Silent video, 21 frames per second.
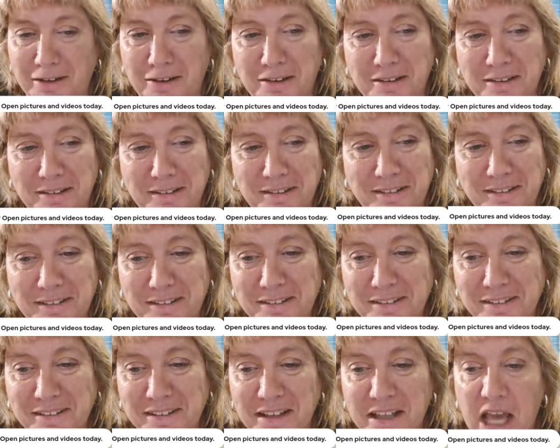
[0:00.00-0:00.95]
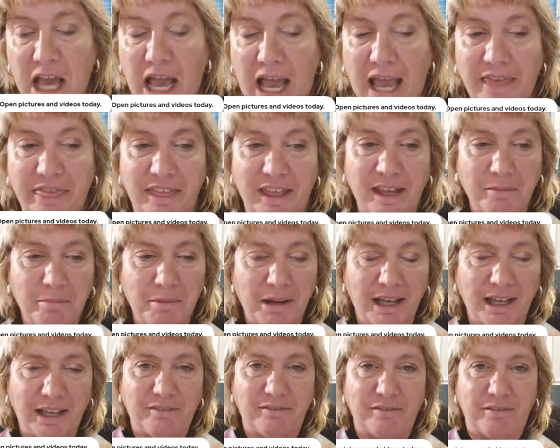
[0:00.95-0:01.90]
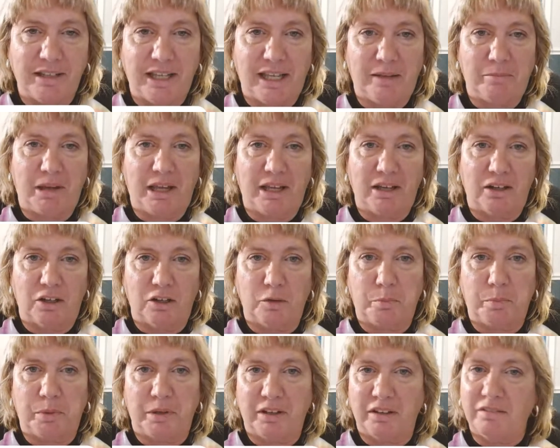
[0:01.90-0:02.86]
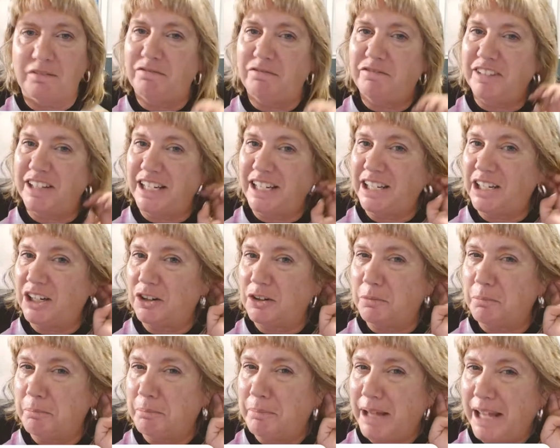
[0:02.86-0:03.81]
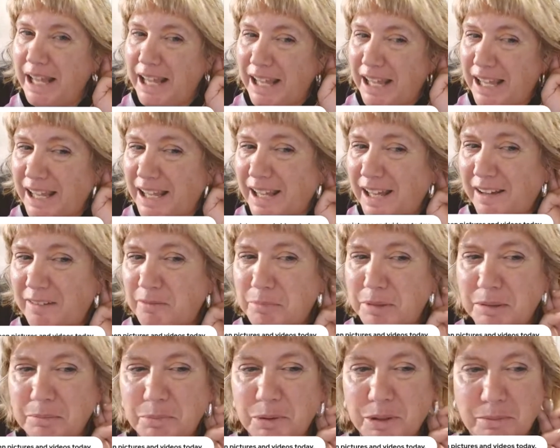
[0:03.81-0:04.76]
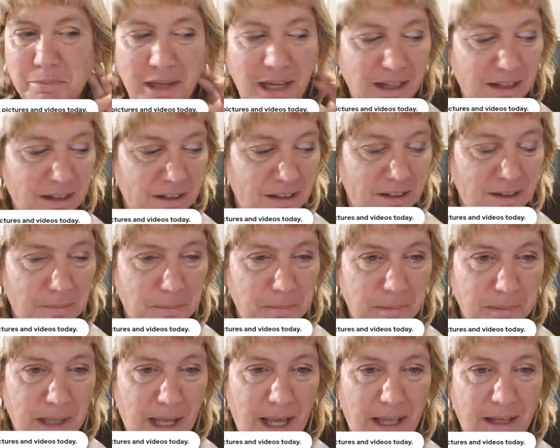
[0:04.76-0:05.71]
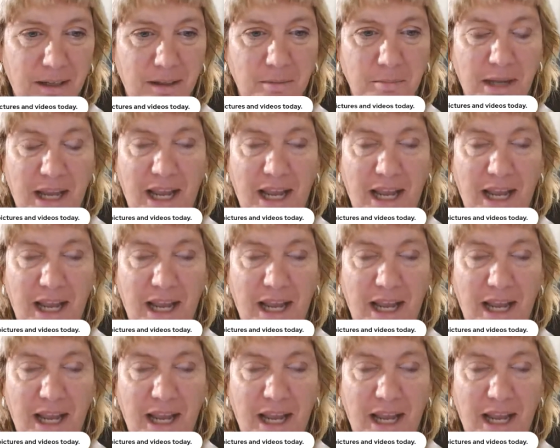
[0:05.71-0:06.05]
Oh, I think my eBay open video may have been put back up, Adam.